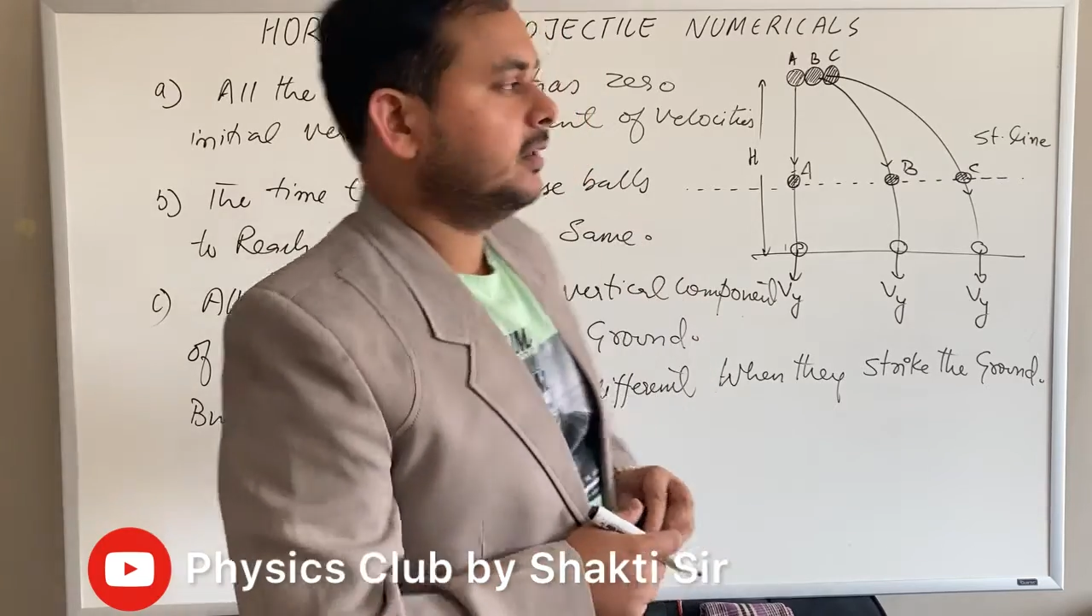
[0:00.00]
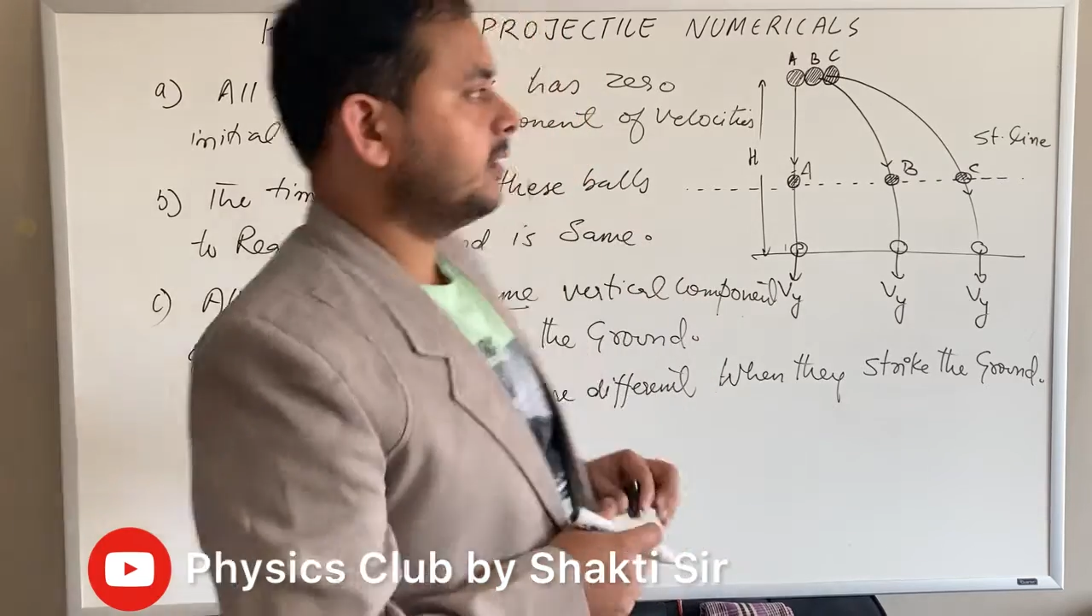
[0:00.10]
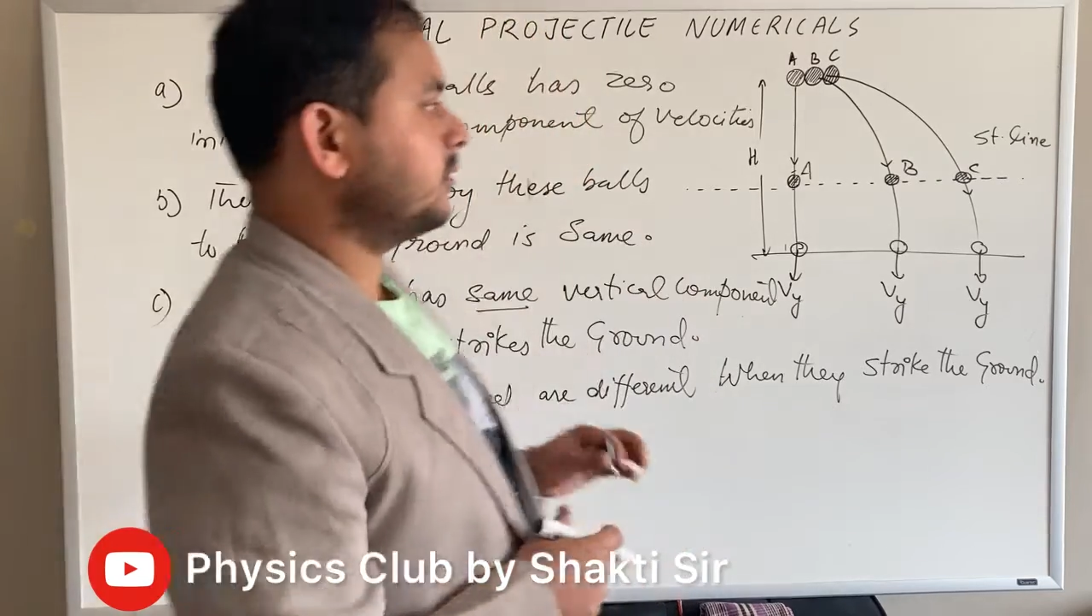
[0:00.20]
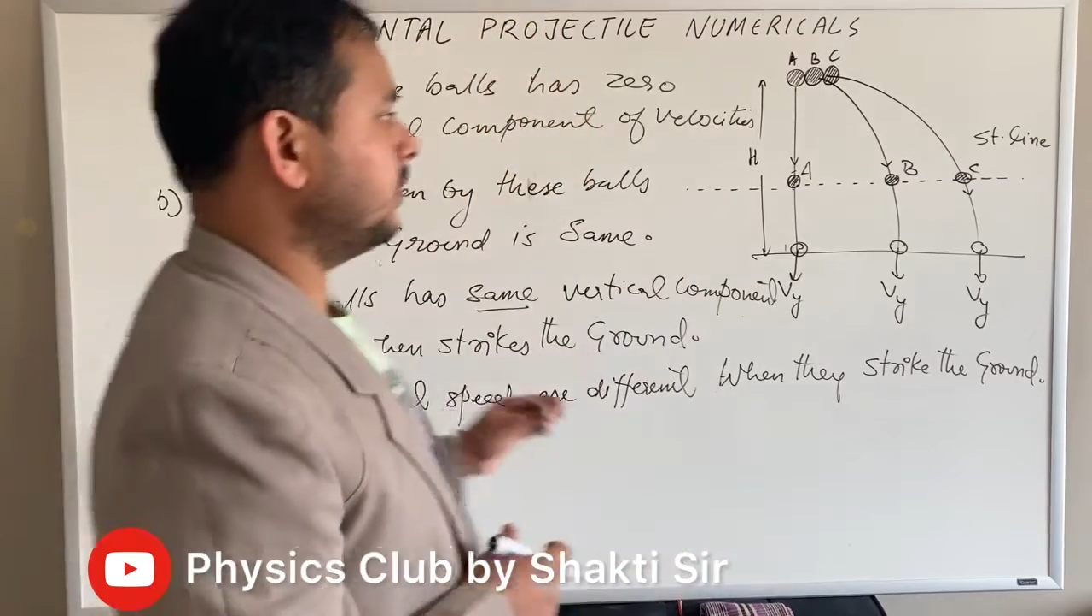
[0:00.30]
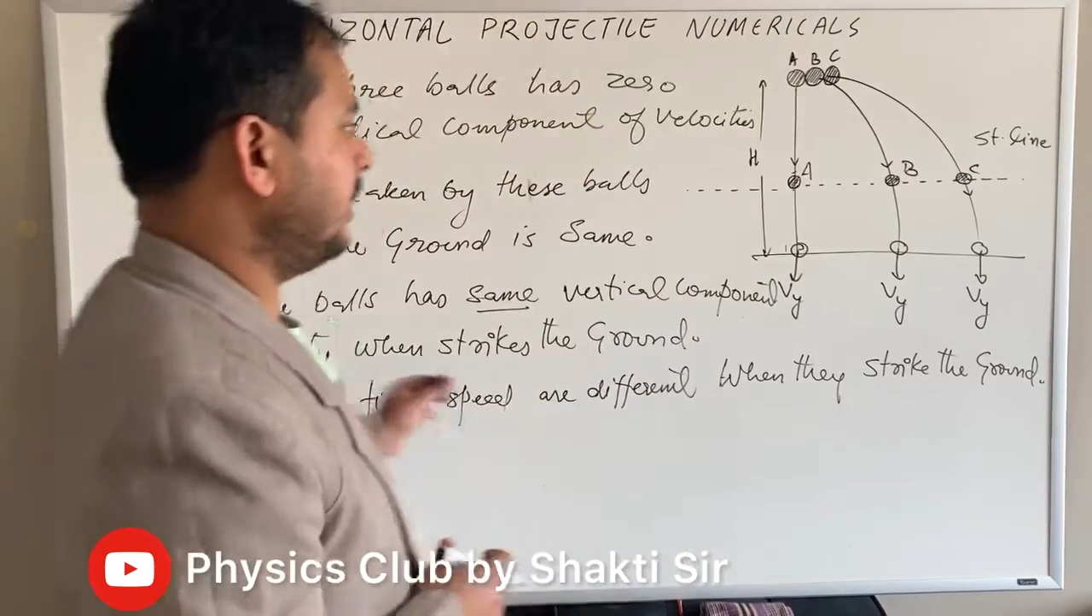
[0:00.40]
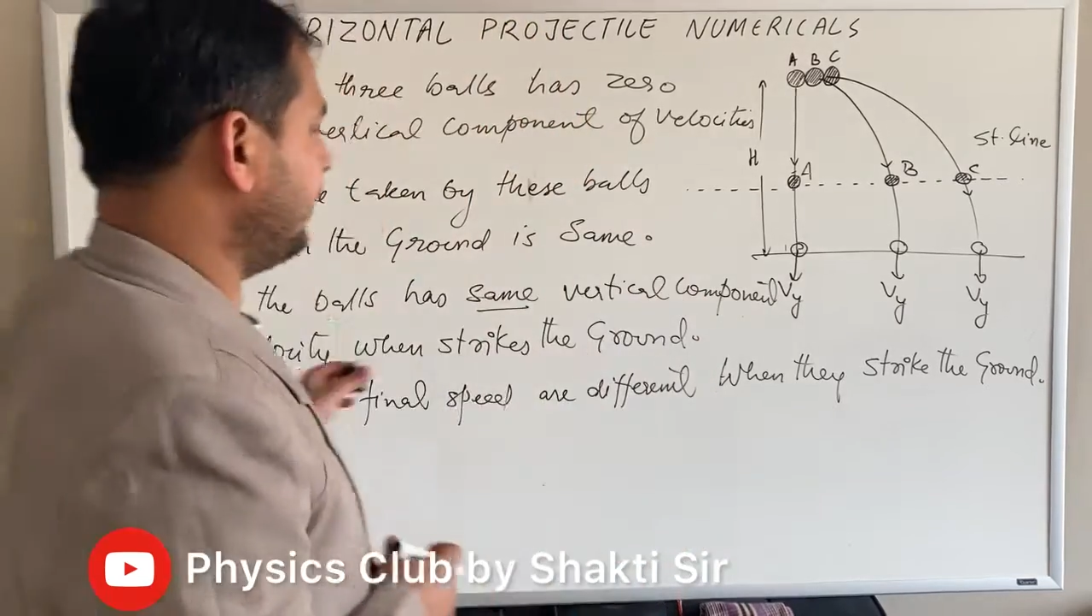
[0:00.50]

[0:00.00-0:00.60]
So I